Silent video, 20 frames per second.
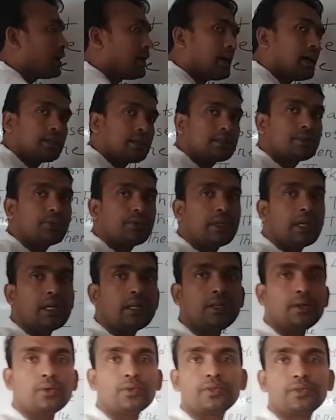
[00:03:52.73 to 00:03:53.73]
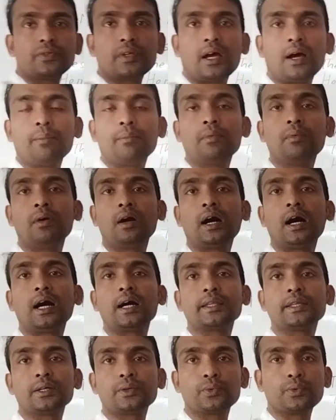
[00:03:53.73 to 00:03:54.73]
last, we can use some
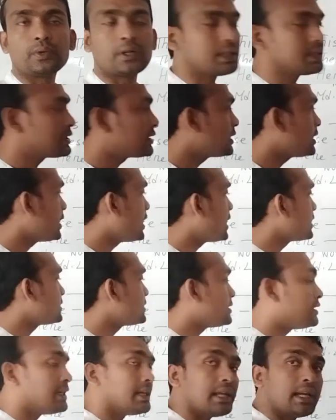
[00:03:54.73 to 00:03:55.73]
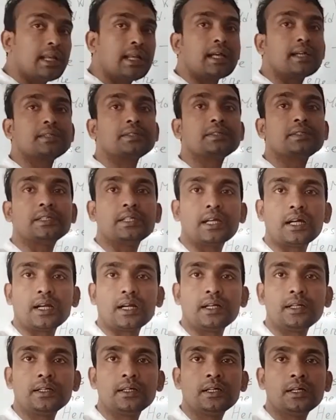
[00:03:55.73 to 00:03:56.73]
other words. Last day, last year,
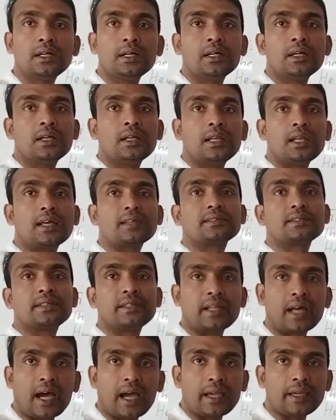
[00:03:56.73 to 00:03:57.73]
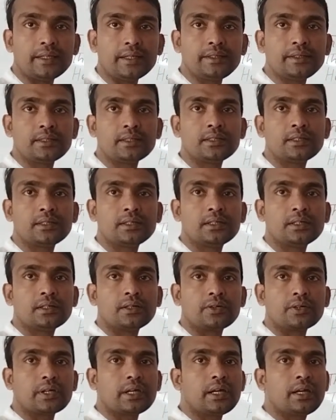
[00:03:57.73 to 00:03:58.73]
last night.
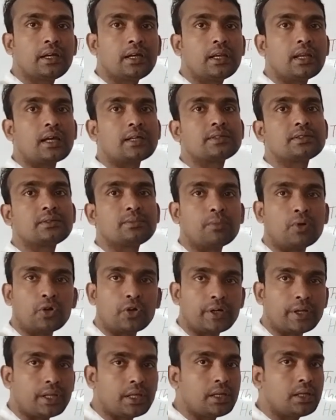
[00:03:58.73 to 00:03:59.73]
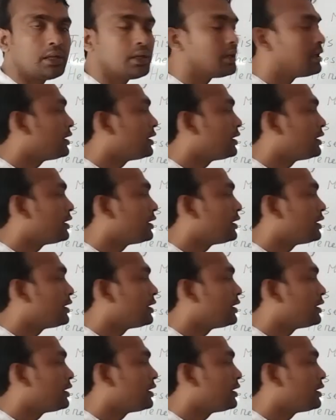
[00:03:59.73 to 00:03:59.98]
Okay, last morning.